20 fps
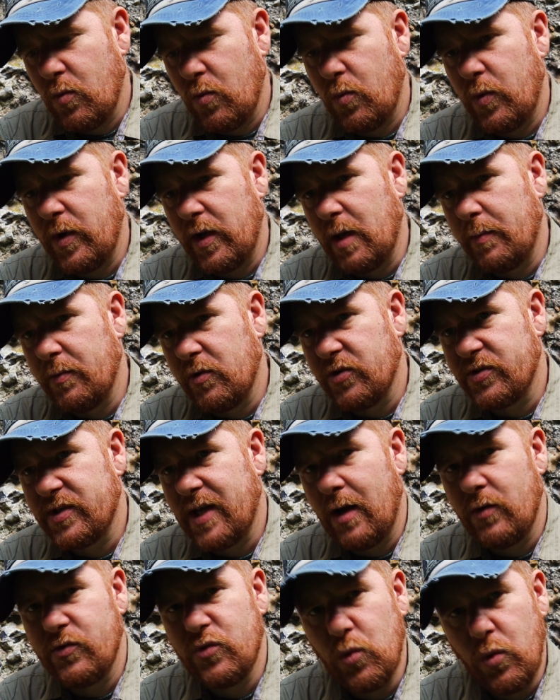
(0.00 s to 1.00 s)
We come across
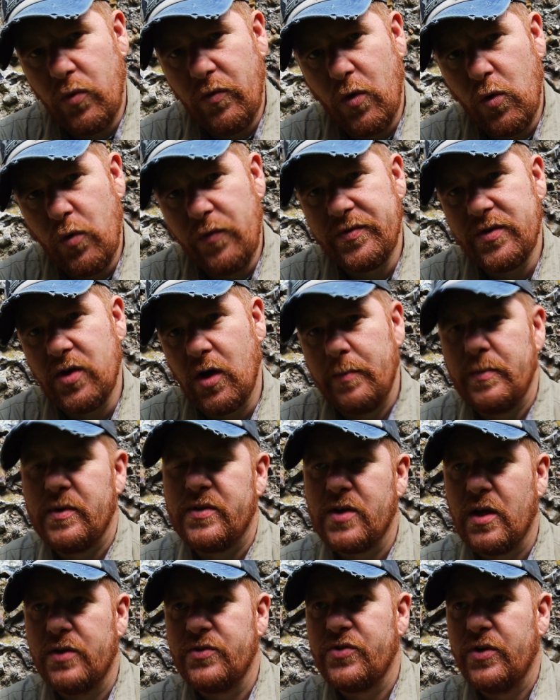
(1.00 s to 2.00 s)
cows all the time in
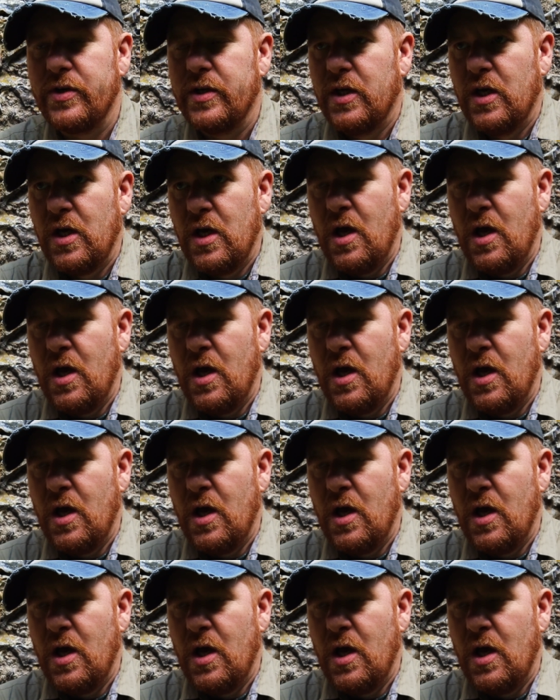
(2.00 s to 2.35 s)
this country.